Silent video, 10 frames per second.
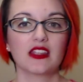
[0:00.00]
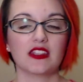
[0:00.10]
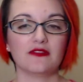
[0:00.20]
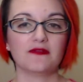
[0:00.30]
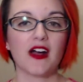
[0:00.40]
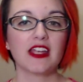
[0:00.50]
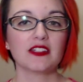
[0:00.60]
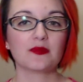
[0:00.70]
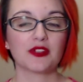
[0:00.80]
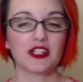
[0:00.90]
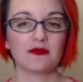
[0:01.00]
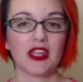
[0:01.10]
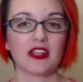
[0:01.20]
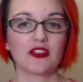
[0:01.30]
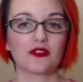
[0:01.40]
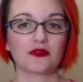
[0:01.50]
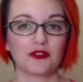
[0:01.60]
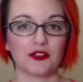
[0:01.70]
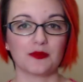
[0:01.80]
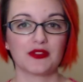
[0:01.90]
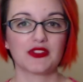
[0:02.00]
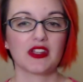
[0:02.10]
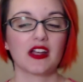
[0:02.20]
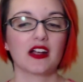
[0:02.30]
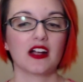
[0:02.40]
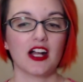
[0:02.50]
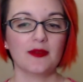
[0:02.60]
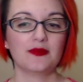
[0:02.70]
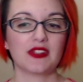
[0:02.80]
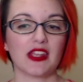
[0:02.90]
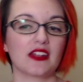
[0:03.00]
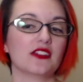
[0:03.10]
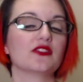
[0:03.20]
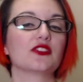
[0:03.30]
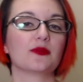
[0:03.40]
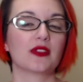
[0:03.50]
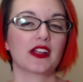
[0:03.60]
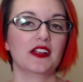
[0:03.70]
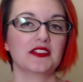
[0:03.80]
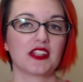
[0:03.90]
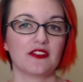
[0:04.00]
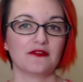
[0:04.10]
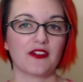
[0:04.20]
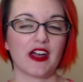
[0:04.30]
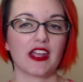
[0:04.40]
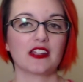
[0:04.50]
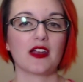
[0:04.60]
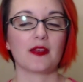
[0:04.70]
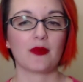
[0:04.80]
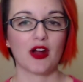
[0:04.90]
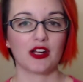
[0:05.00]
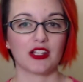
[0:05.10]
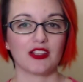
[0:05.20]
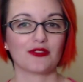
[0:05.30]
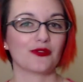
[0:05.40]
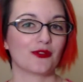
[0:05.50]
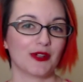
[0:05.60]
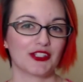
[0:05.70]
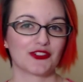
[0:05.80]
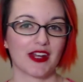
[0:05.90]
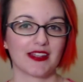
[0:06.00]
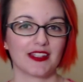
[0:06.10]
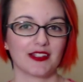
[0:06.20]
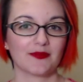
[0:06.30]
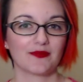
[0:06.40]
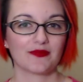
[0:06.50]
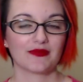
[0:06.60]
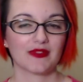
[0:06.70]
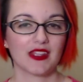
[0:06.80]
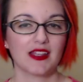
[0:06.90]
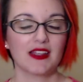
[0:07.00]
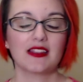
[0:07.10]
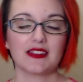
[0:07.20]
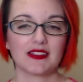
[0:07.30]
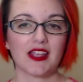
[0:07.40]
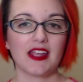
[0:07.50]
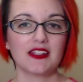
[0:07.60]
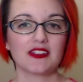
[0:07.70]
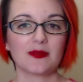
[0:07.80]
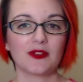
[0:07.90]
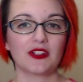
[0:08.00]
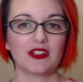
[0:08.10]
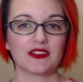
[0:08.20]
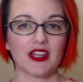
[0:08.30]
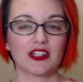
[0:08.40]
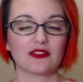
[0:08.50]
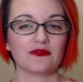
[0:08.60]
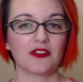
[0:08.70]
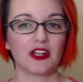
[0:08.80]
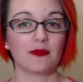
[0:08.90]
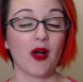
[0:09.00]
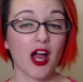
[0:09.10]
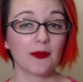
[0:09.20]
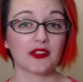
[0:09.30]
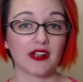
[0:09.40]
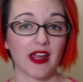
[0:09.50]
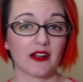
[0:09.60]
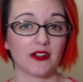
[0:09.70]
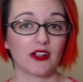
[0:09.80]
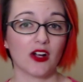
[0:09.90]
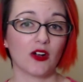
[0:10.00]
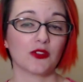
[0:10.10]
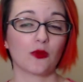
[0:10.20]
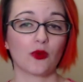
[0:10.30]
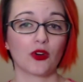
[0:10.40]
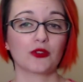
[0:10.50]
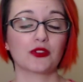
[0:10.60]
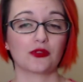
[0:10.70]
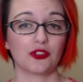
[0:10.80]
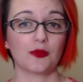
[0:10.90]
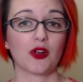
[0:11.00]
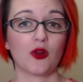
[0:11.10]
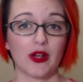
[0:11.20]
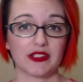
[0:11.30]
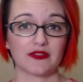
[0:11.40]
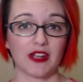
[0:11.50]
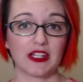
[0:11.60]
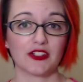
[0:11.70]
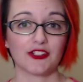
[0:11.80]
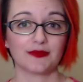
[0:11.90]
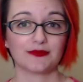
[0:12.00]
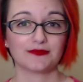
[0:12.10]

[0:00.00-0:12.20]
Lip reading: The Find Pre-Made Groups updated so players can find a party through quest tracking. This is kind of similar in design to a very popular add-on called World Group Quest Finder.